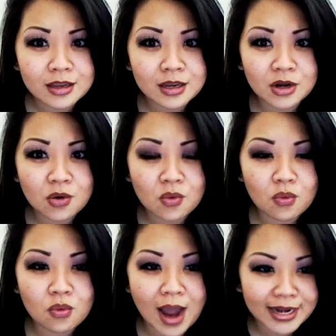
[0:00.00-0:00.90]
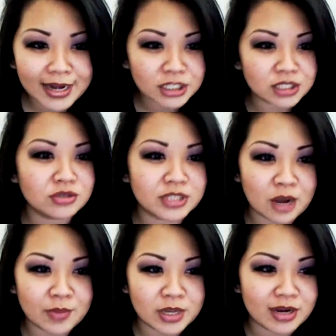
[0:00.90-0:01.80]
Why did you
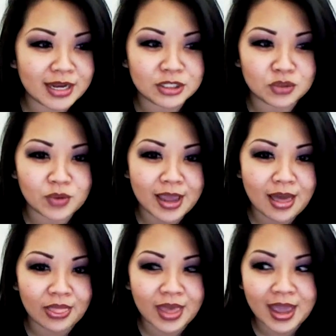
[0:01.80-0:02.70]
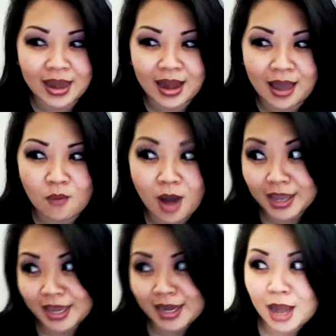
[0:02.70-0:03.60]
tell me you didn't do it, and then I
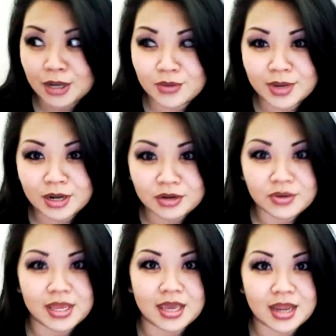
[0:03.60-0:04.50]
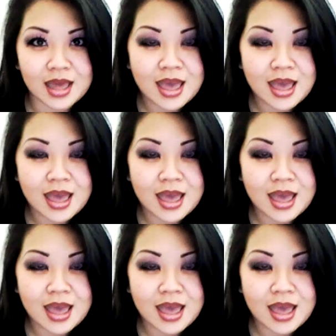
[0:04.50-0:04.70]
walk in on you and you're doing it?